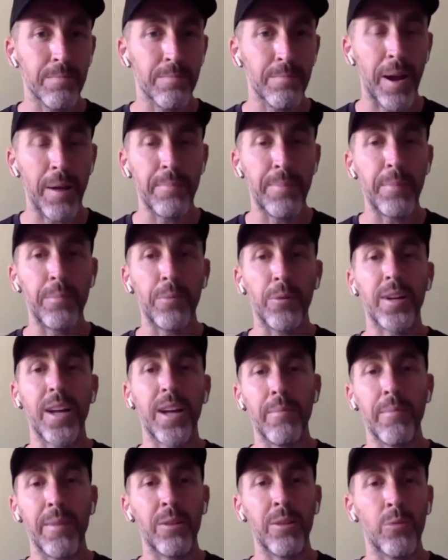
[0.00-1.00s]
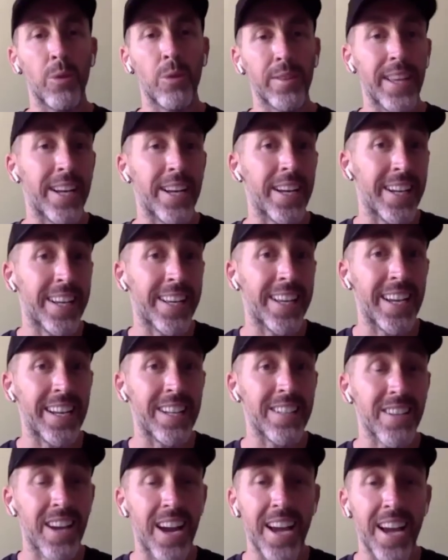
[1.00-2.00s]
by people coming, what they're going to
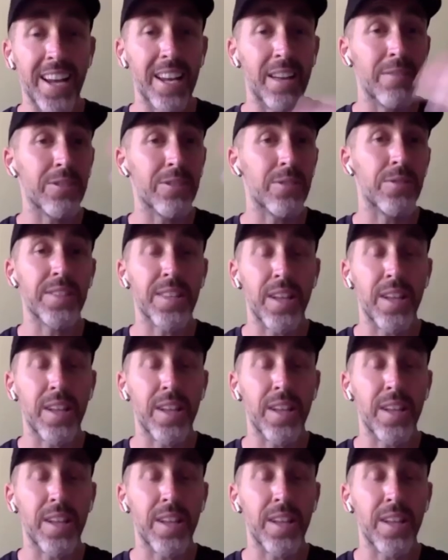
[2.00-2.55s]
get is high levels of